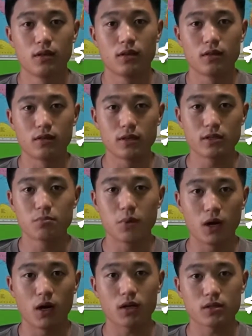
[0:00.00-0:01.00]
this
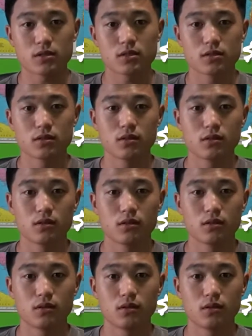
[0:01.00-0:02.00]
box
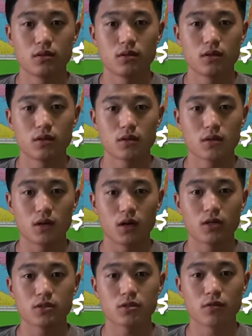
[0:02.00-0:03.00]

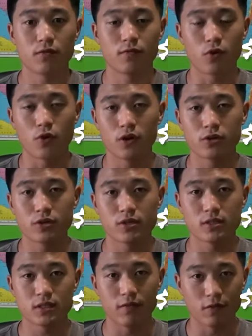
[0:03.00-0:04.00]
costs
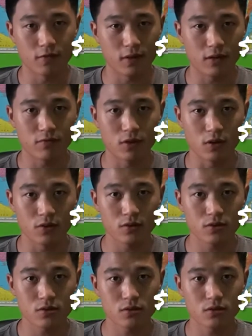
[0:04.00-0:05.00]

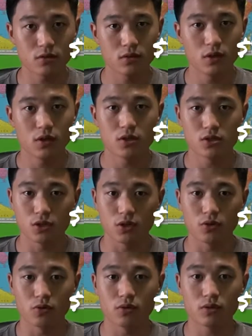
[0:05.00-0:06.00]
$475.
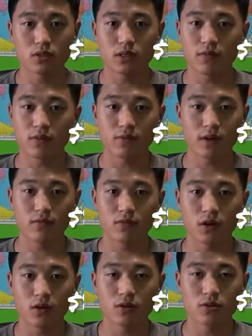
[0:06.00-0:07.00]
So
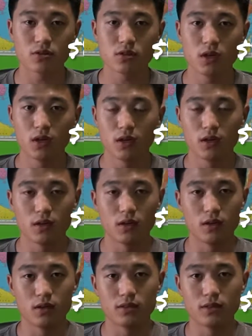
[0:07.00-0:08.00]
$75
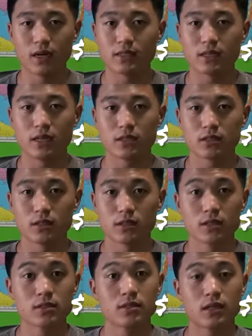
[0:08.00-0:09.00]
in 9 days. It
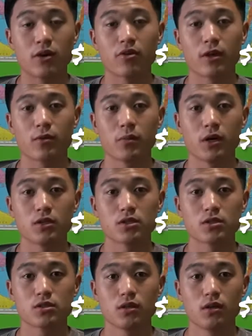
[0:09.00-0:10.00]
doesn't sound like
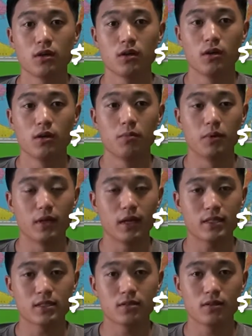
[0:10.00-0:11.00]
much, but
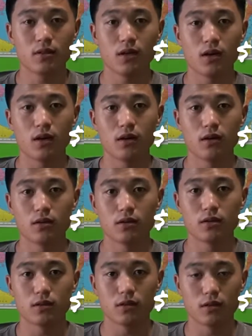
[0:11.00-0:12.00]
that's still a lot.
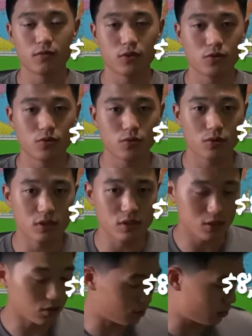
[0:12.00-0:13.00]
If you
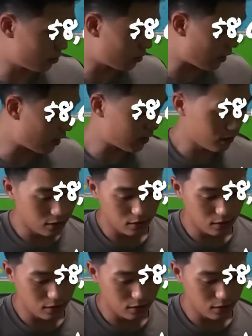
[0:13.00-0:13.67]
consider that